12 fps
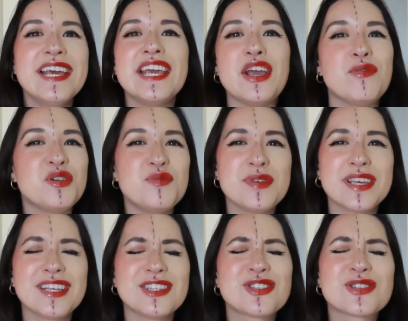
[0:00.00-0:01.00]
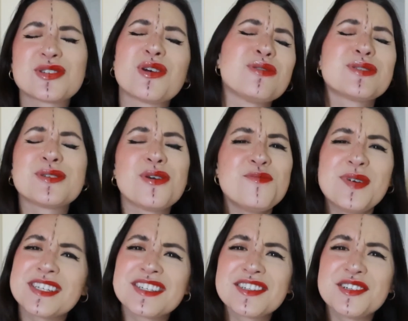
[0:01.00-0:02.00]
It would mean so
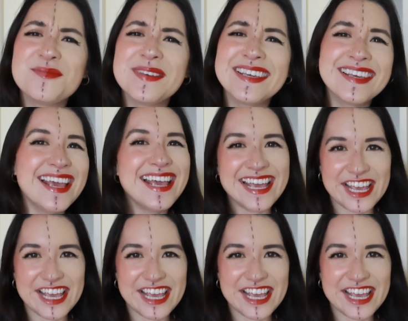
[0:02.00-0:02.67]
much to me